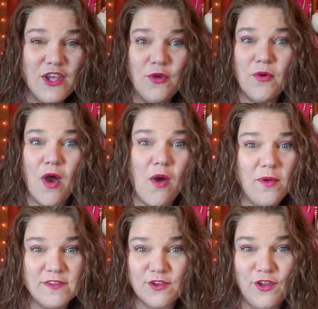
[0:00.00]
You
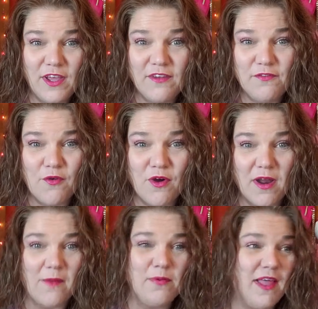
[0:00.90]
always are looking
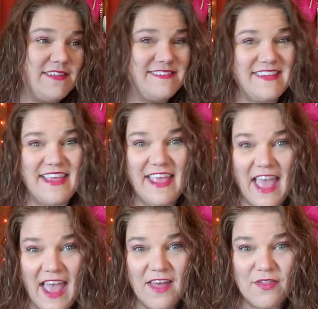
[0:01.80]
for a place to
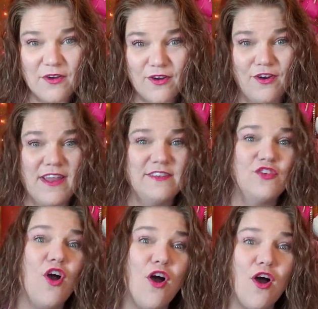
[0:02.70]
gather and
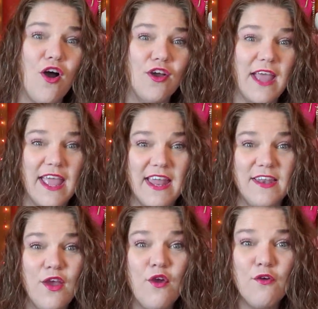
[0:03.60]
talk,
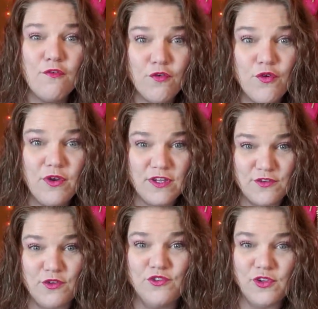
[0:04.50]
and food
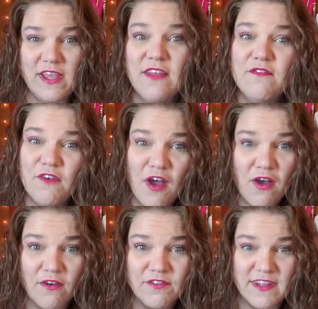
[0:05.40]
is usually
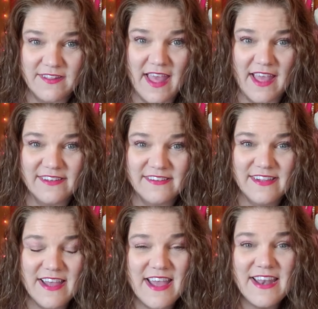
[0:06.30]
involved in that.
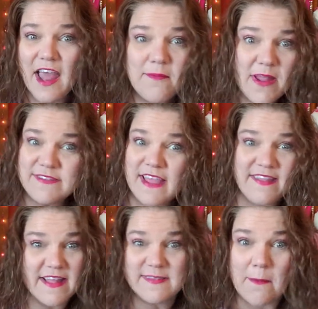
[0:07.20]
Now, I'm not
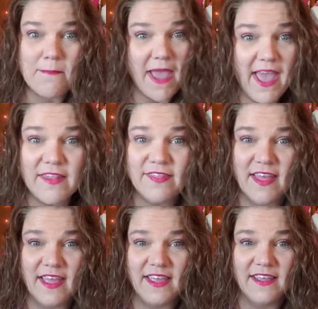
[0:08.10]
saying that's a bad
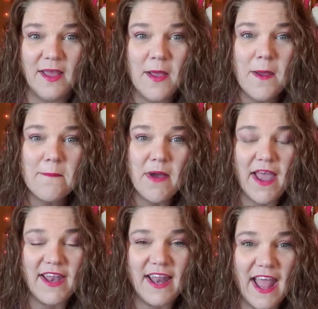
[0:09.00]
thing,
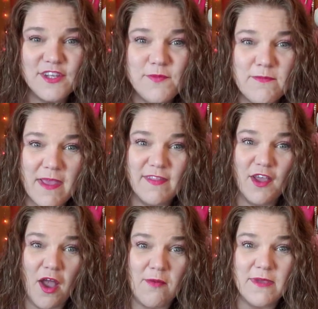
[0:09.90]
but Ashby made the
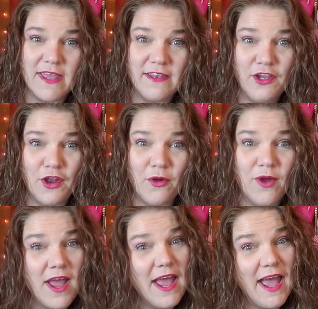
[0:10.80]
comment, you
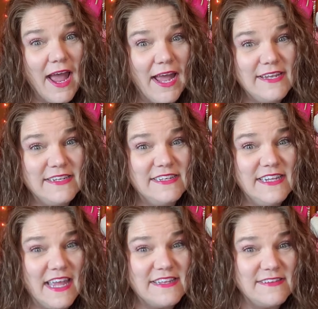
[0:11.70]
know, I
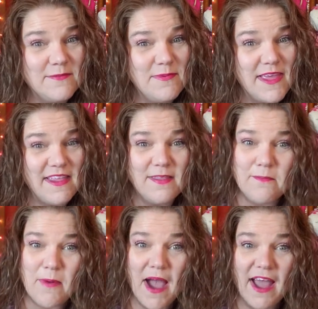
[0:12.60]
didn't get to be the
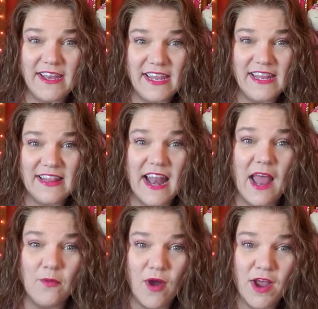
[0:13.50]
body that
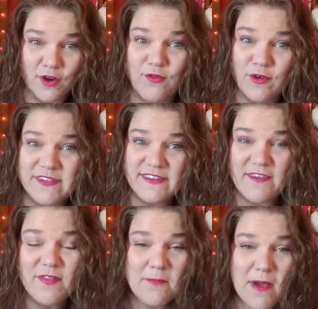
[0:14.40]
I want or
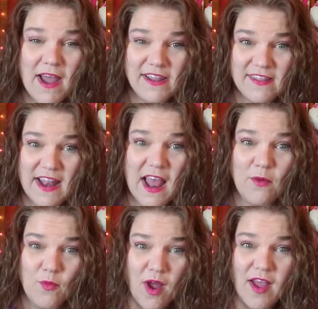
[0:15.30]
receive the body that
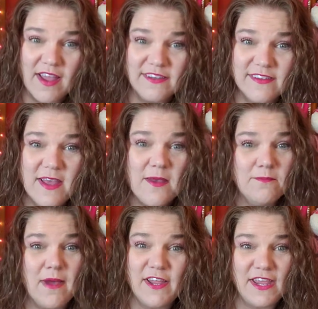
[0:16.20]
I want
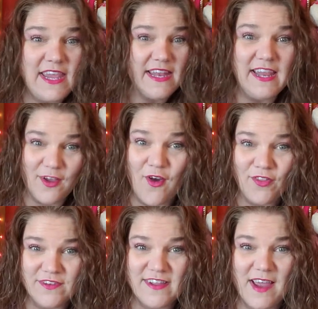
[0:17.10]
by eating all
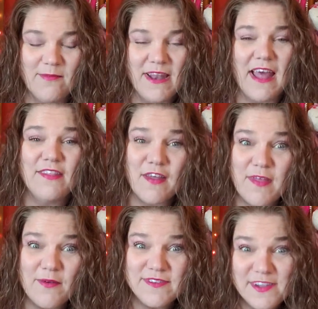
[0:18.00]
the time. And I thought
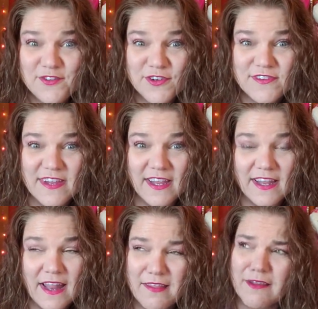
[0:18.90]
that was interesting.
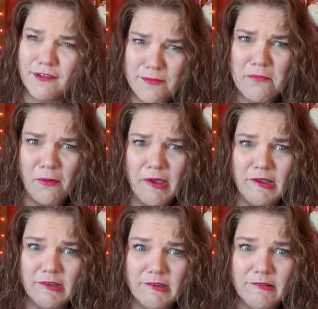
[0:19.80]
And I thought, good
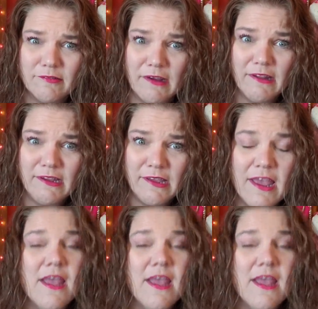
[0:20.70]
point, really?